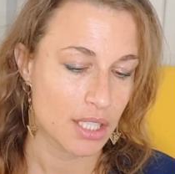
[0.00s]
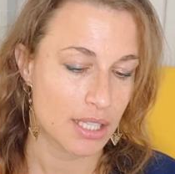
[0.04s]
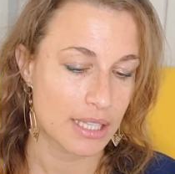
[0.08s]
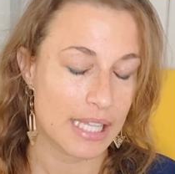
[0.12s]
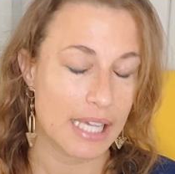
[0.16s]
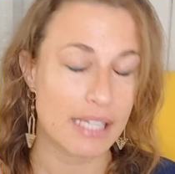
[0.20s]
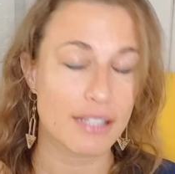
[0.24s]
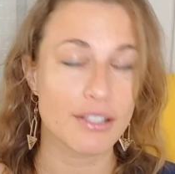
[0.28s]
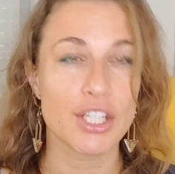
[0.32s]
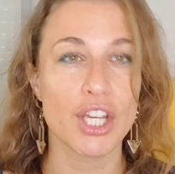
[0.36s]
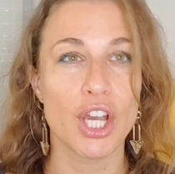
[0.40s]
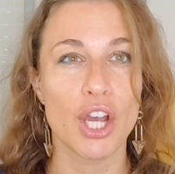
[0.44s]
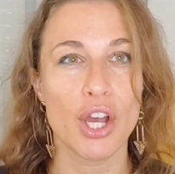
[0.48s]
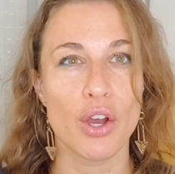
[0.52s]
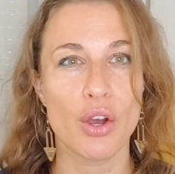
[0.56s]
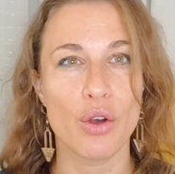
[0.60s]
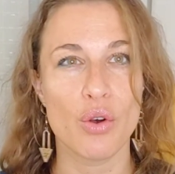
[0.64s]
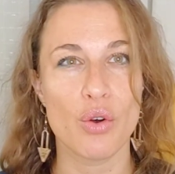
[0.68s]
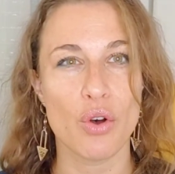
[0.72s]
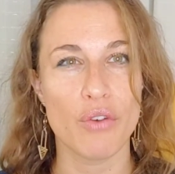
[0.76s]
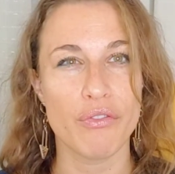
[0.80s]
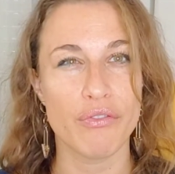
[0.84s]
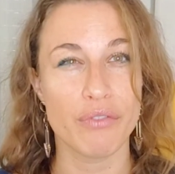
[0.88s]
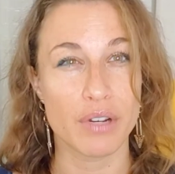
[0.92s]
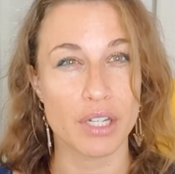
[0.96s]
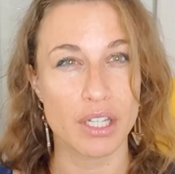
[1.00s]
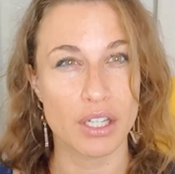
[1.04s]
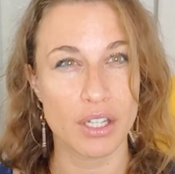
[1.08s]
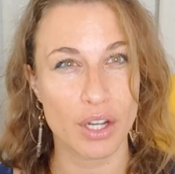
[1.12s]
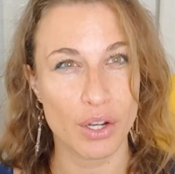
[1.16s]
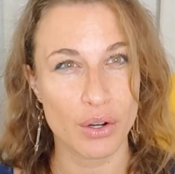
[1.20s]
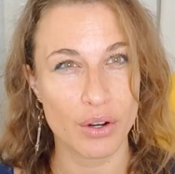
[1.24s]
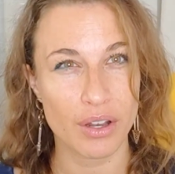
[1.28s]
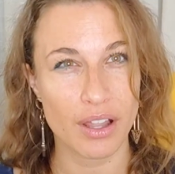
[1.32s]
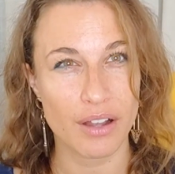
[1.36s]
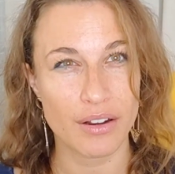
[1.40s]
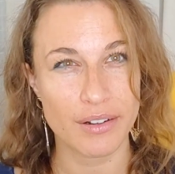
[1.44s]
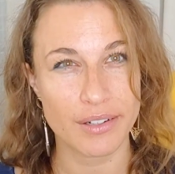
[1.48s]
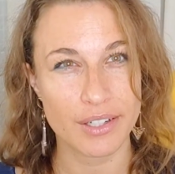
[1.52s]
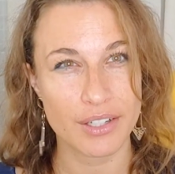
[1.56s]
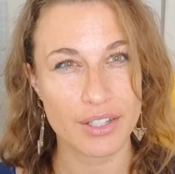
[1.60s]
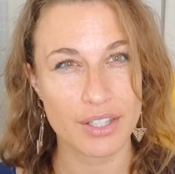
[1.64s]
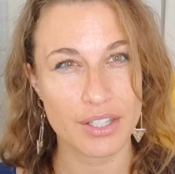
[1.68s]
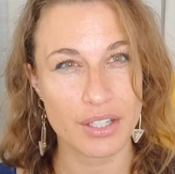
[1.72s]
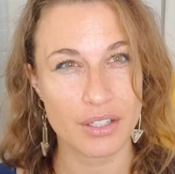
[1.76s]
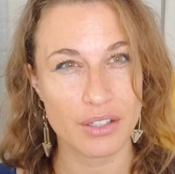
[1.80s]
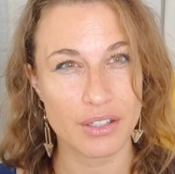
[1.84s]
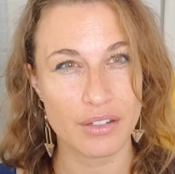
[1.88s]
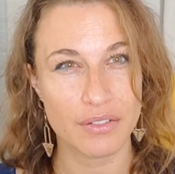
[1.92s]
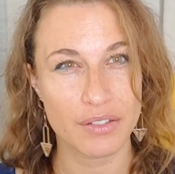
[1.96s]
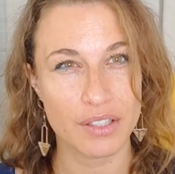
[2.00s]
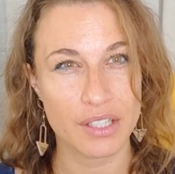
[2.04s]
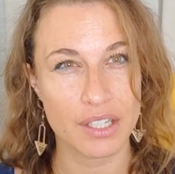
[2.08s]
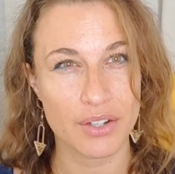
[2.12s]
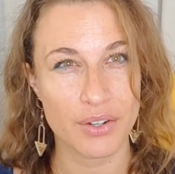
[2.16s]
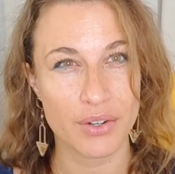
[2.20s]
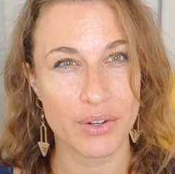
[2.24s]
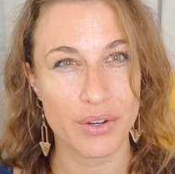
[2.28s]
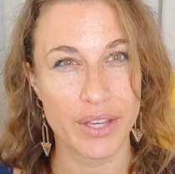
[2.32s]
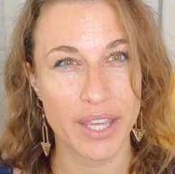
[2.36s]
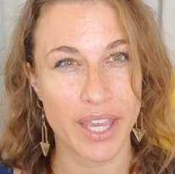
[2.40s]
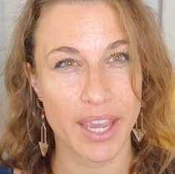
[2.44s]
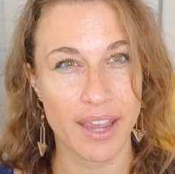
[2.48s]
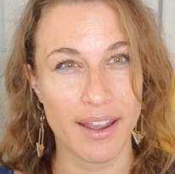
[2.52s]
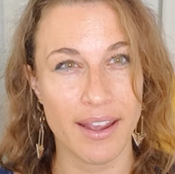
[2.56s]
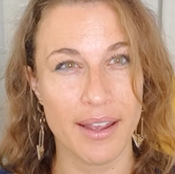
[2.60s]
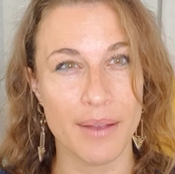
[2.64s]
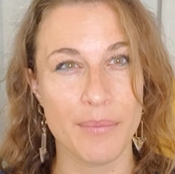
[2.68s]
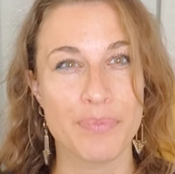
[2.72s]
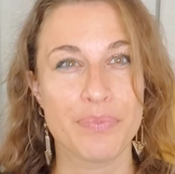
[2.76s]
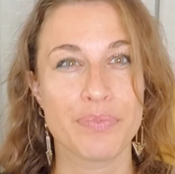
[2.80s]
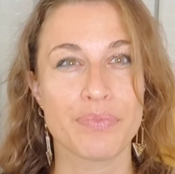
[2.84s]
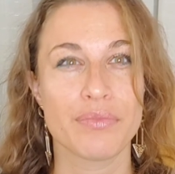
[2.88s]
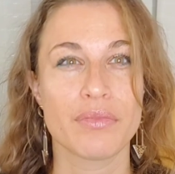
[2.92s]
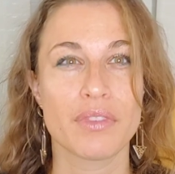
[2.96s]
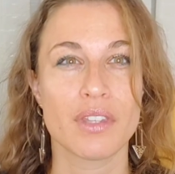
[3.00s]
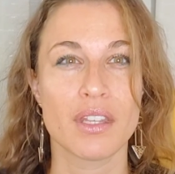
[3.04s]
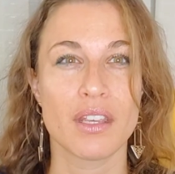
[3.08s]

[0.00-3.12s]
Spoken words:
let go of what no longer serves you, okay?